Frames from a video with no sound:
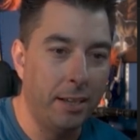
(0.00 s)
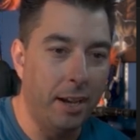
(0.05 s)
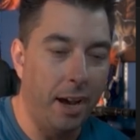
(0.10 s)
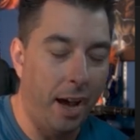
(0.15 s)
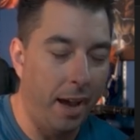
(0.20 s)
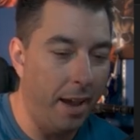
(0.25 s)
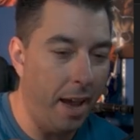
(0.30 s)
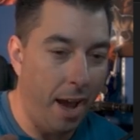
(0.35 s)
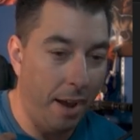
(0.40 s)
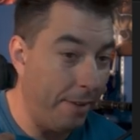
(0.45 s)

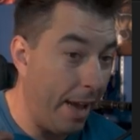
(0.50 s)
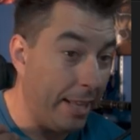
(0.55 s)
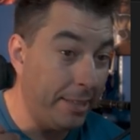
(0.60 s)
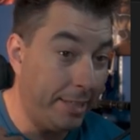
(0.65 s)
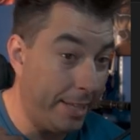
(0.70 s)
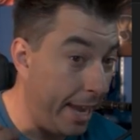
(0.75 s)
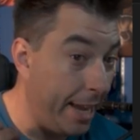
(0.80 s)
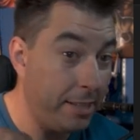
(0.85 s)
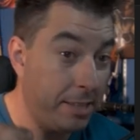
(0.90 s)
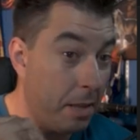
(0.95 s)
I, I've had
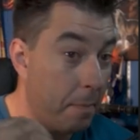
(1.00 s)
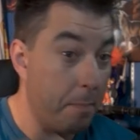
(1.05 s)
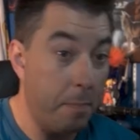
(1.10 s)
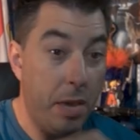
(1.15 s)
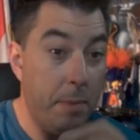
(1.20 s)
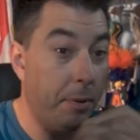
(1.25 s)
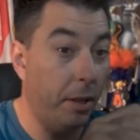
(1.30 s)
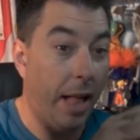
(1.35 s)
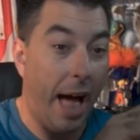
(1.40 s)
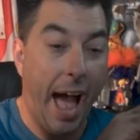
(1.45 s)
takes that
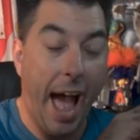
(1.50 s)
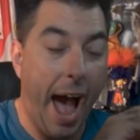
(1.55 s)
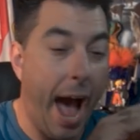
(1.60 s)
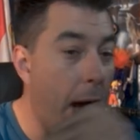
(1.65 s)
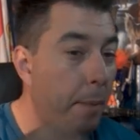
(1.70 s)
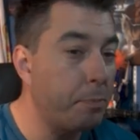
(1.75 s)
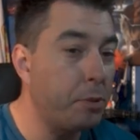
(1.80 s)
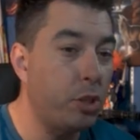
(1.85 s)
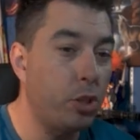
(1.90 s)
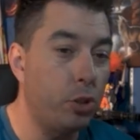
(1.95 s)
people
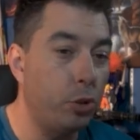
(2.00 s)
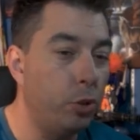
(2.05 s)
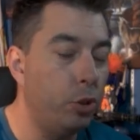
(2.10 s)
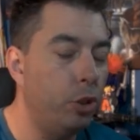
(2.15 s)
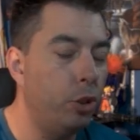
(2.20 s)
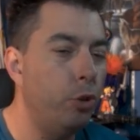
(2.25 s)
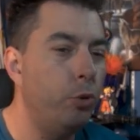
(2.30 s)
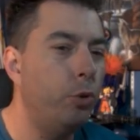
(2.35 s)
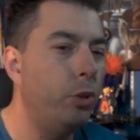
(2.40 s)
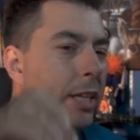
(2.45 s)

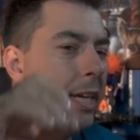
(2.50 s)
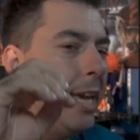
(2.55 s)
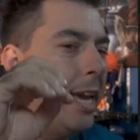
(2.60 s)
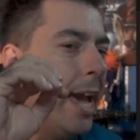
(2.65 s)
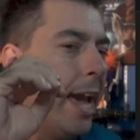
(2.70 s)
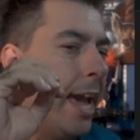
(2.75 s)
absolutely